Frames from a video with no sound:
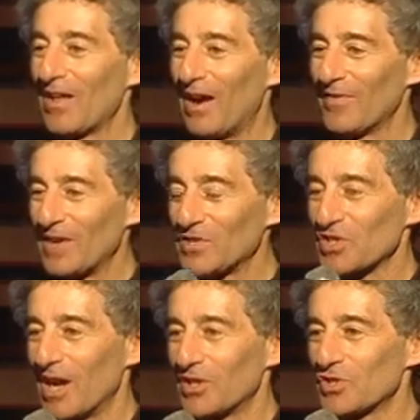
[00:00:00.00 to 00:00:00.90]
Uh, they
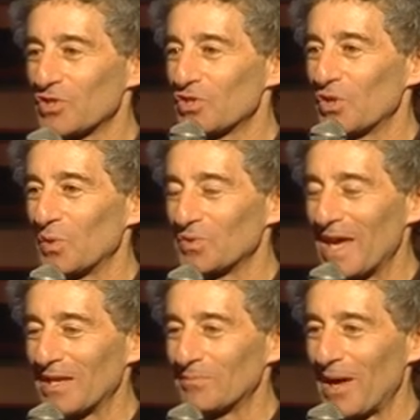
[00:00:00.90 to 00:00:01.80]
decided to, to
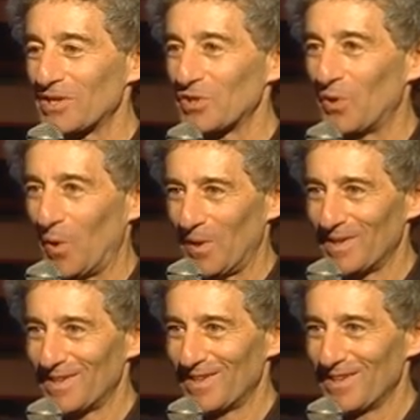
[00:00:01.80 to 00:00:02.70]
take it back to court.
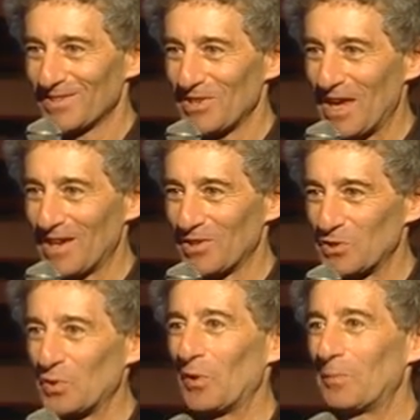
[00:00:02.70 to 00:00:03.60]
So they go
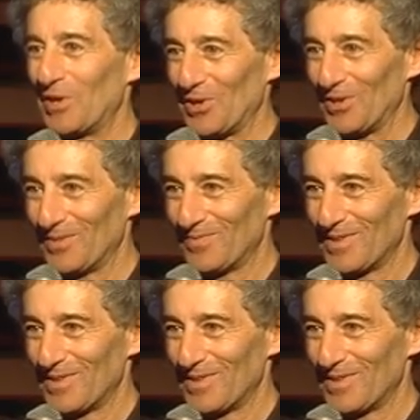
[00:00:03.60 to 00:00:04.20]
to appeal.